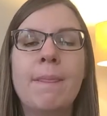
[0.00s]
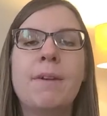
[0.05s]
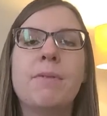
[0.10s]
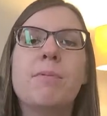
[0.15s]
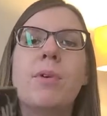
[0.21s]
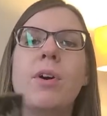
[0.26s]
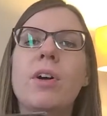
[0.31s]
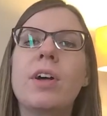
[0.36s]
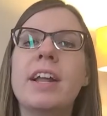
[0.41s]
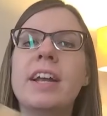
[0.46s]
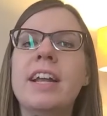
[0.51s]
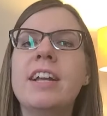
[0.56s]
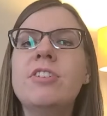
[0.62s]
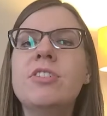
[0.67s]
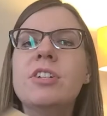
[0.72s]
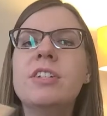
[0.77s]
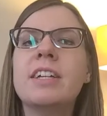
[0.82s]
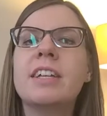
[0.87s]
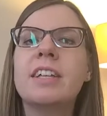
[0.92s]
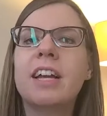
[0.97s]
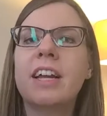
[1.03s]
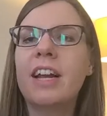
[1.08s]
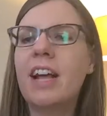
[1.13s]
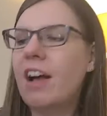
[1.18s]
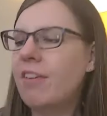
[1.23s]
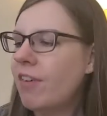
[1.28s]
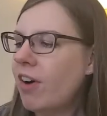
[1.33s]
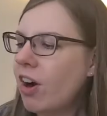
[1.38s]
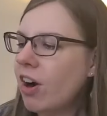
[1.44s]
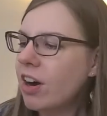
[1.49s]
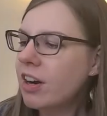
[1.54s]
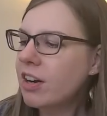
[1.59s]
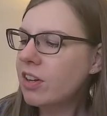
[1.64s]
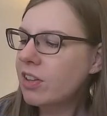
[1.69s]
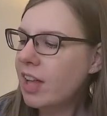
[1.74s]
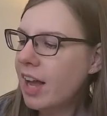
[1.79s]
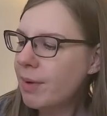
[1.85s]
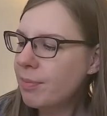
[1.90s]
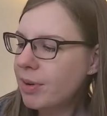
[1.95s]
Well, and interestingly enough,
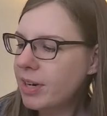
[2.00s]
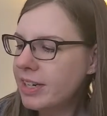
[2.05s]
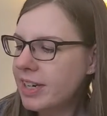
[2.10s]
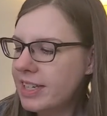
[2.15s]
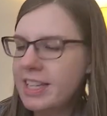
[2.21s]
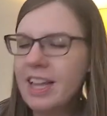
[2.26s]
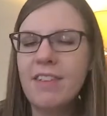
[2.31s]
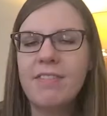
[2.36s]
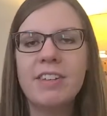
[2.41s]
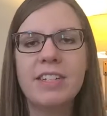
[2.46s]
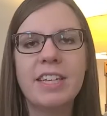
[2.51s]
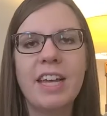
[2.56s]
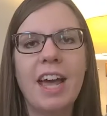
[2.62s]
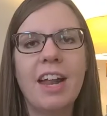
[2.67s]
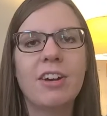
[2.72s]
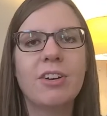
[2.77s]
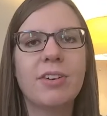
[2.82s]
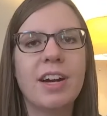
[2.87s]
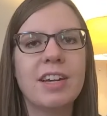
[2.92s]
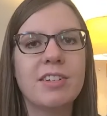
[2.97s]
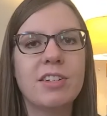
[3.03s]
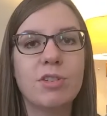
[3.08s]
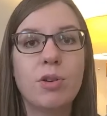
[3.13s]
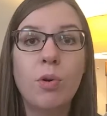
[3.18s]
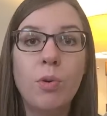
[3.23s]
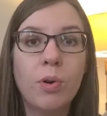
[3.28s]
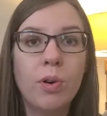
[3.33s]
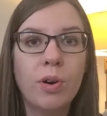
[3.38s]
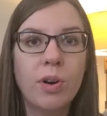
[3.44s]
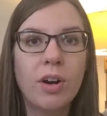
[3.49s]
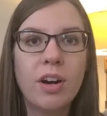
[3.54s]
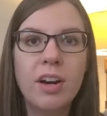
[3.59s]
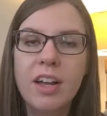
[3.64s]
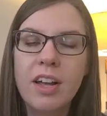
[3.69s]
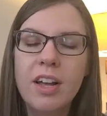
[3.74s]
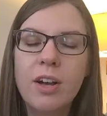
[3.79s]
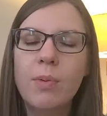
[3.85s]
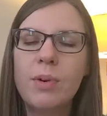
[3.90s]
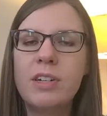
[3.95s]
our library does have this categorized as horror,
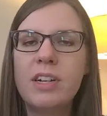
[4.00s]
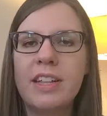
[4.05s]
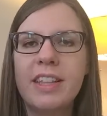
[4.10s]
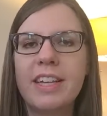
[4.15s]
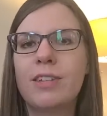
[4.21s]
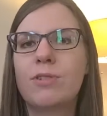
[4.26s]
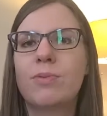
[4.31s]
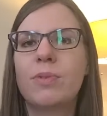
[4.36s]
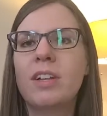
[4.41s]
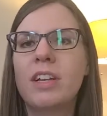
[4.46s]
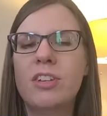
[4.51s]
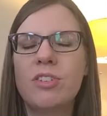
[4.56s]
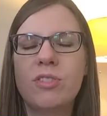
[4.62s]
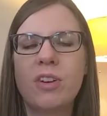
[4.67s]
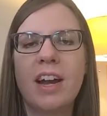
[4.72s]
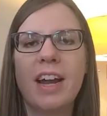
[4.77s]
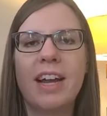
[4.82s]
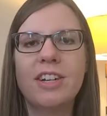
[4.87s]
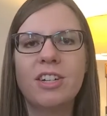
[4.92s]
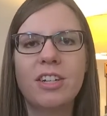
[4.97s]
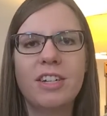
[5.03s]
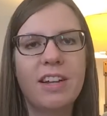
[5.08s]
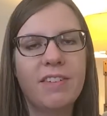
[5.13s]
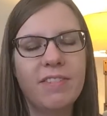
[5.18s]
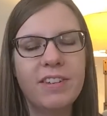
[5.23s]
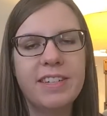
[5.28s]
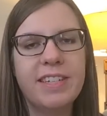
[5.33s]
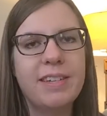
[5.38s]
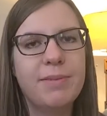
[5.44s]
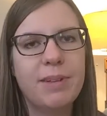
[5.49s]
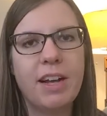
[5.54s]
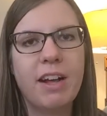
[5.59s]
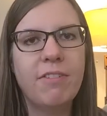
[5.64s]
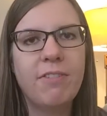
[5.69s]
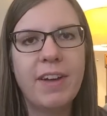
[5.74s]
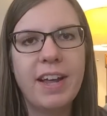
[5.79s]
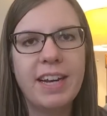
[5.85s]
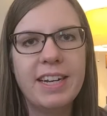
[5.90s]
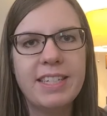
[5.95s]
which I think is really strange. It definitely seems like a
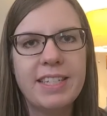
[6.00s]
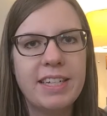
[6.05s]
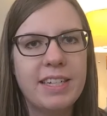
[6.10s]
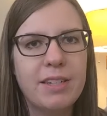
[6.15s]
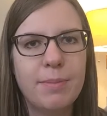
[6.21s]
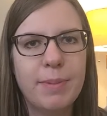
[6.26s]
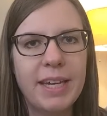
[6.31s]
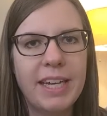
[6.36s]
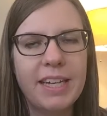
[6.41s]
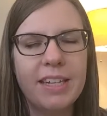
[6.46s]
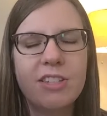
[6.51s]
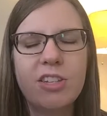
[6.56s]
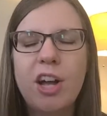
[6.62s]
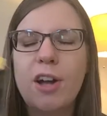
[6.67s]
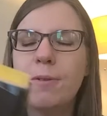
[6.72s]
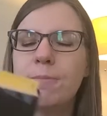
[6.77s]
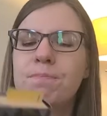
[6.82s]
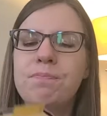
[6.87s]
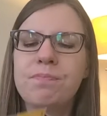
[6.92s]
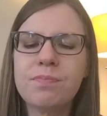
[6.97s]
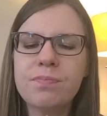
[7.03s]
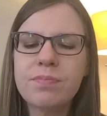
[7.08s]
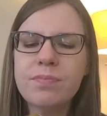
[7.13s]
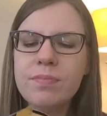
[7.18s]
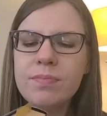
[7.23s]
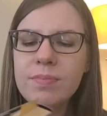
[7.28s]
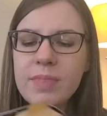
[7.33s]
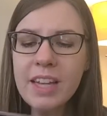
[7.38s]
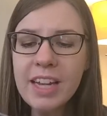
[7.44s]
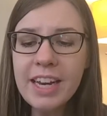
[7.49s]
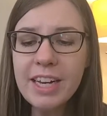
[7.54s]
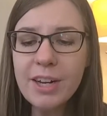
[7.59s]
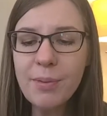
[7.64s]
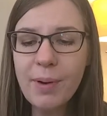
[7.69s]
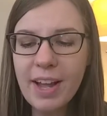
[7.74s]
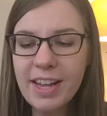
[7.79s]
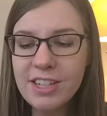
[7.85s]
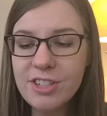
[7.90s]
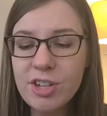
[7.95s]
fantasy to me. So
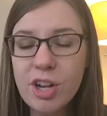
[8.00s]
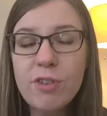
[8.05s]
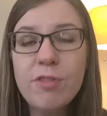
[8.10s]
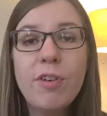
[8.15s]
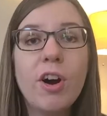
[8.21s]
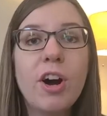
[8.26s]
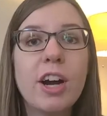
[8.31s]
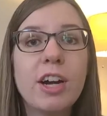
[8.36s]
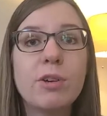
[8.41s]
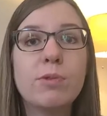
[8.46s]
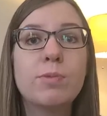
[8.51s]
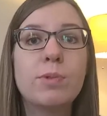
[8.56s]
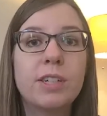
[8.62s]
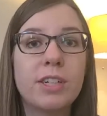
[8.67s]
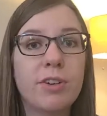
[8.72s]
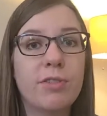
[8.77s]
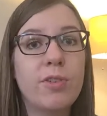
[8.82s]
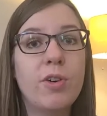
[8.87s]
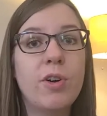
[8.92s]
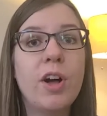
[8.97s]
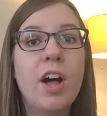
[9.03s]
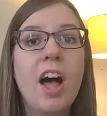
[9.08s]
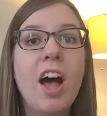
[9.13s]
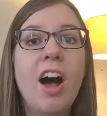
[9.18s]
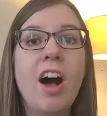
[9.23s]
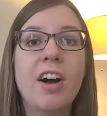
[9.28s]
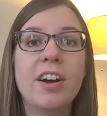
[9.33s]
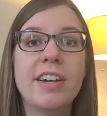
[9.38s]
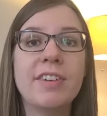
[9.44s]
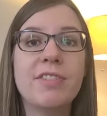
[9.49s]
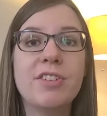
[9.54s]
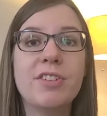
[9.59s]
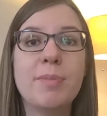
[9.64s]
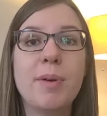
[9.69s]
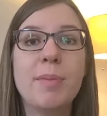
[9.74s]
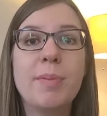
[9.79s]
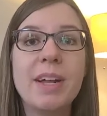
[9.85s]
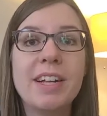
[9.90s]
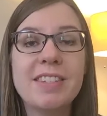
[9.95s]
anyway, so far, wonderful. I'll give you
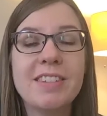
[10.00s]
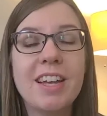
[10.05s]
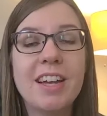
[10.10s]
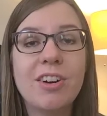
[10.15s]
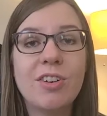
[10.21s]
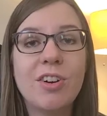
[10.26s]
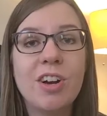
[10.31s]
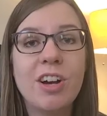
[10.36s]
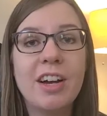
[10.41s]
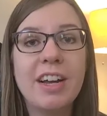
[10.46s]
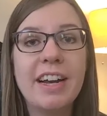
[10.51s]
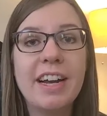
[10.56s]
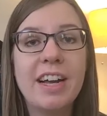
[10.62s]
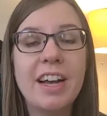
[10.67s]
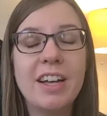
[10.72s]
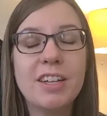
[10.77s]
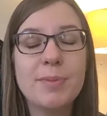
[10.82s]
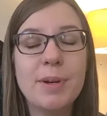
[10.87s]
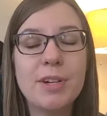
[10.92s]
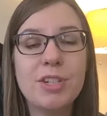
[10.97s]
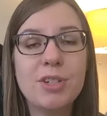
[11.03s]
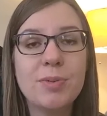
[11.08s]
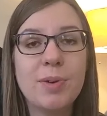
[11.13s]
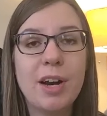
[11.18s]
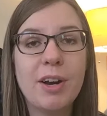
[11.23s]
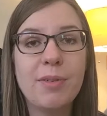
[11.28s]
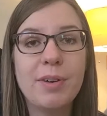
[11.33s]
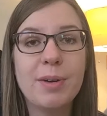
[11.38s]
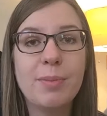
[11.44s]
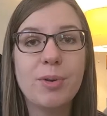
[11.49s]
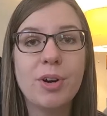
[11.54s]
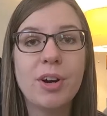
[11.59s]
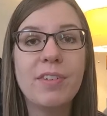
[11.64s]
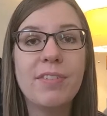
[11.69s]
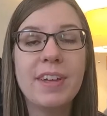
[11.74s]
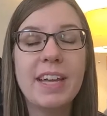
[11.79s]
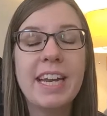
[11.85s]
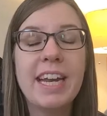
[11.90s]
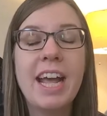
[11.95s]
some updates later on, especially when I read more
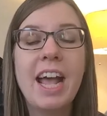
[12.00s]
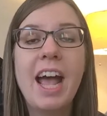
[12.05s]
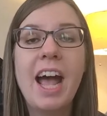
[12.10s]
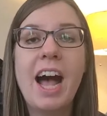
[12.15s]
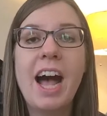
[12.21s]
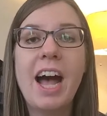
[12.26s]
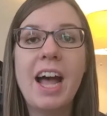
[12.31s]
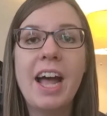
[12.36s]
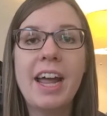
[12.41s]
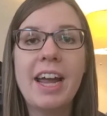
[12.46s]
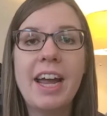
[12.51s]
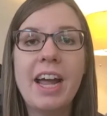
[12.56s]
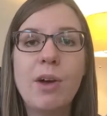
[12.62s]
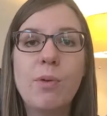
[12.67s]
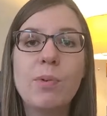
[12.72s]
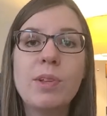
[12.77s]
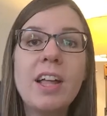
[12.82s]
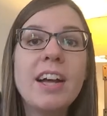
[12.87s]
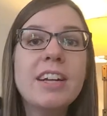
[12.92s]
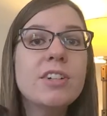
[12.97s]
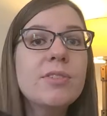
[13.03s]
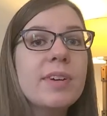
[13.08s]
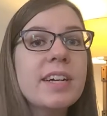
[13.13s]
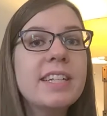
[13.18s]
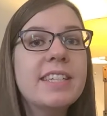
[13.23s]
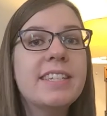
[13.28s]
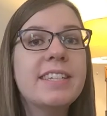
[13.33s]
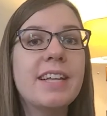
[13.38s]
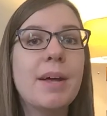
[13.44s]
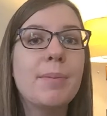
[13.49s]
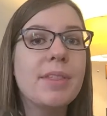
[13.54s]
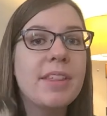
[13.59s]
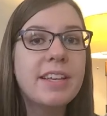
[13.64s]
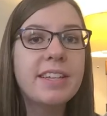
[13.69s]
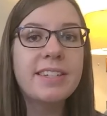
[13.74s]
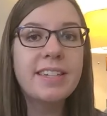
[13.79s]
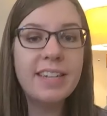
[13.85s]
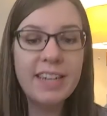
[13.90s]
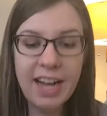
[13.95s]
of it. I would like to read some of
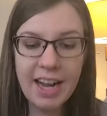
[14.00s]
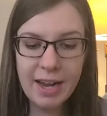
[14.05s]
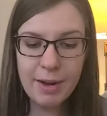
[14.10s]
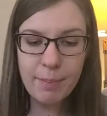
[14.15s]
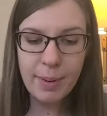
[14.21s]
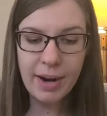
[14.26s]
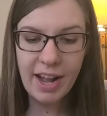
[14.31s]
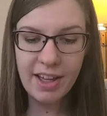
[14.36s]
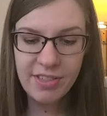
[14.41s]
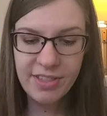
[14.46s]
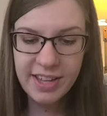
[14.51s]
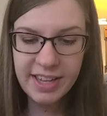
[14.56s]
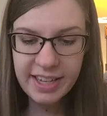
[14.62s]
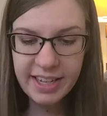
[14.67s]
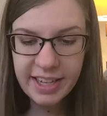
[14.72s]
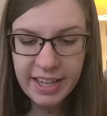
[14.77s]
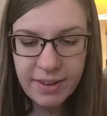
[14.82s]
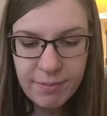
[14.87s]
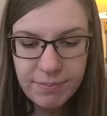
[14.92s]
this tonight, but I think